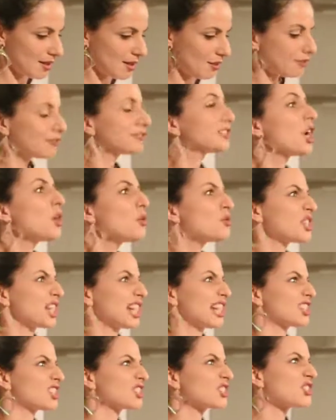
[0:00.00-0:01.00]

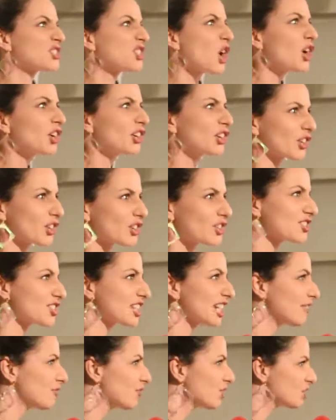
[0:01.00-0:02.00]
floating
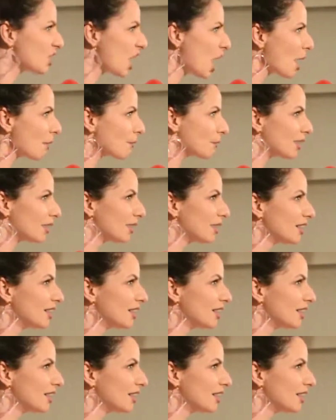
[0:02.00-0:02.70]
starkers in the tub.